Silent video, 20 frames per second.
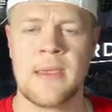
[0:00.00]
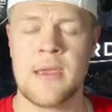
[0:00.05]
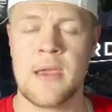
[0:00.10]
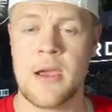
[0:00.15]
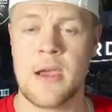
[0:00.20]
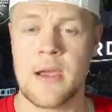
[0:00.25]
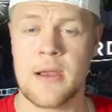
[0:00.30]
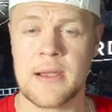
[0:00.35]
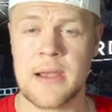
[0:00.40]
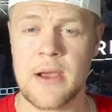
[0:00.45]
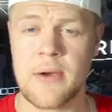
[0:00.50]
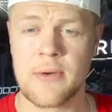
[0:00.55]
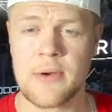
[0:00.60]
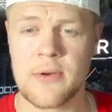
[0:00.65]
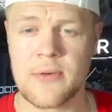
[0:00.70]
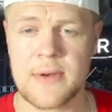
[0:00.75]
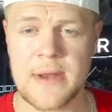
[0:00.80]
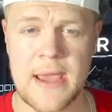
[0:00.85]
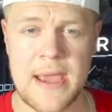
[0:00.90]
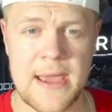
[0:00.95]
All right, now we're
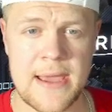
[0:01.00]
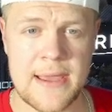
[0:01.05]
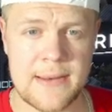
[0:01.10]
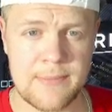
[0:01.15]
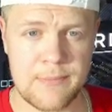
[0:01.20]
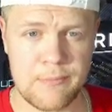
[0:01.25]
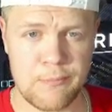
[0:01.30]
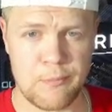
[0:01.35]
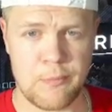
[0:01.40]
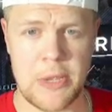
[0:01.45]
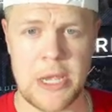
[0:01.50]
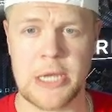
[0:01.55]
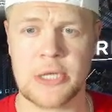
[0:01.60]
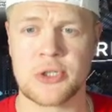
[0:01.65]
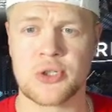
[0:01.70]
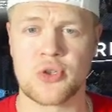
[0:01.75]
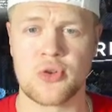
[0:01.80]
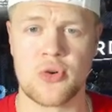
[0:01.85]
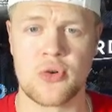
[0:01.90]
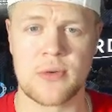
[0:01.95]
going to add
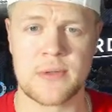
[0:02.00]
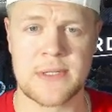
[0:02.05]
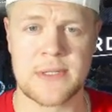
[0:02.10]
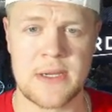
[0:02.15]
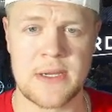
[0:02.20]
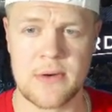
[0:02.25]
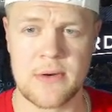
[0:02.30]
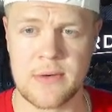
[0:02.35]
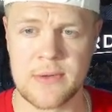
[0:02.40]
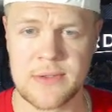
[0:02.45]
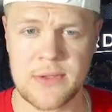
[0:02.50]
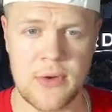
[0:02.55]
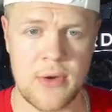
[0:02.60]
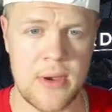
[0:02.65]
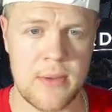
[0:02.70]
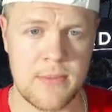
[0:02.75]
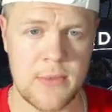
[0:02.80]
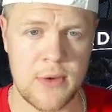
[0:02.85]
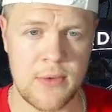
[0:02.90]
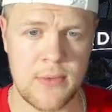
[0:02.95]
pictures here. So
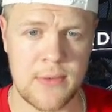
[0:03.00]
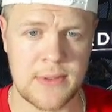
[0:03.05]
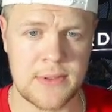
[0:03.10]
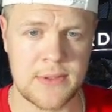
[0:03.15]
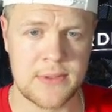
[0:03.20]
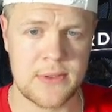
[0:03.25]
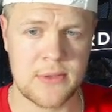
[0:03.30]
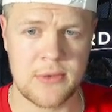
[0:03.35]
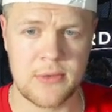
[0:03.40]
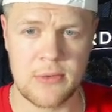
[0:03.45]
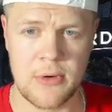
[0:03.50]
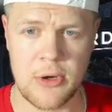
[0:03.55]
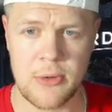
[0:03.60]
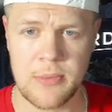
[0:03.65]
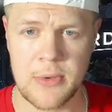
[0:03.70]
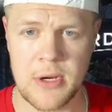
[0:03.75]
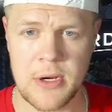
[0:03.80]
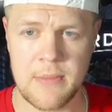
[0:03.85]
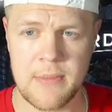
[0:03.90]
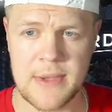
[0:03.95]
I'm going to
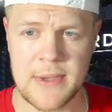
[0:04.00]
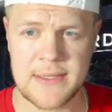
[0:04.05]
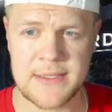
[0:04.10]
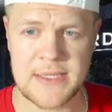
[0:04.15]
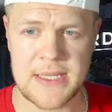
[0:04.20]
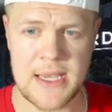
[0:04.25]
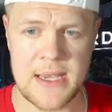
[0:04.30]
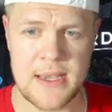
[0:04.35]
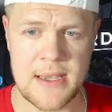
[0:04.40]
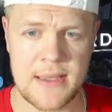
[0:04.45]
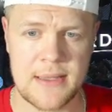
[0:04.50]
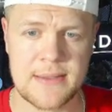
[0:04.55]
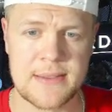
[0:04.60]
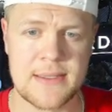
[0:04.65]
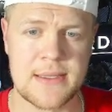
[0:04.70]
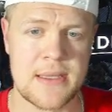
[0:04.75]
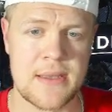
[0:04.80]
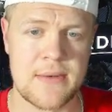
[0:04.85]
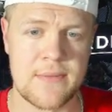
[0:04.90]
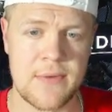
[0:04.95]
open up my scans
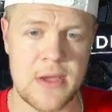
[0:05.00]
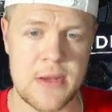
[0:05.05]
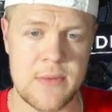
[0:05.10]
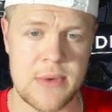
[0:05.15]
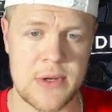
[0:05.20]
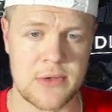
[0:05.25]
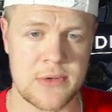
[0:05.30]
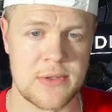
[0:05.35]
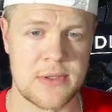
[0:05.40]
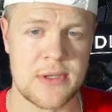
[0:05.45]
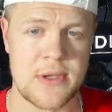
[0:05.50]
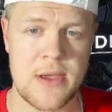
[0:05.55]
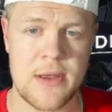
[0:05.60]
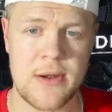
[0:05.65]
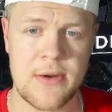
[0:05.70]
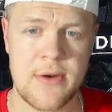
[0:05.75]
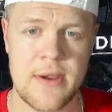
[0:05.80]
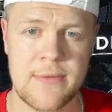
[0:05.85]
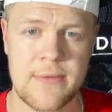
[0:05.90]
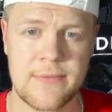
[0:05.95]
and then find a picture of the
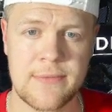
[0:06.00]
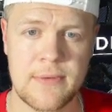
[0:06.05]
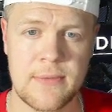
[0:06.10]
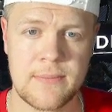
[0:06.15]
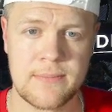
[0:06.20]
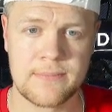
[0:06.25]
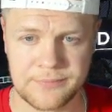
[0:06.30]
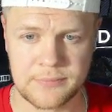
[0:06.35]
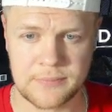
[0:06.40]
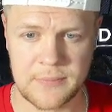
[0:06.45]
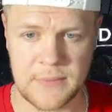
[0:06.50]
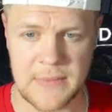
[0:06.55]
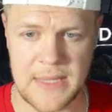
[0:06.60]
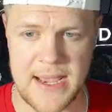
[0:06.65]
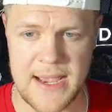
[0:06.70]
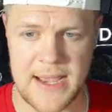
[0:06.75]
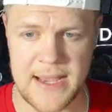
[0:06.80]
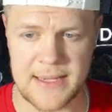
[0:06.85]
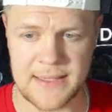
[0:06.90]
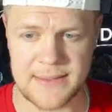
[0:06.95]
autograph.
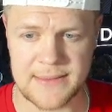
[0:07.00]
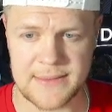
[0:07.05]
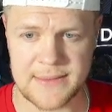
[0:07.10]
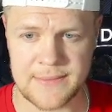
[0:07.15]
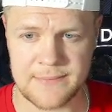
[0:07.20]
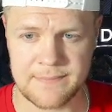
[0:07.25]
Nice.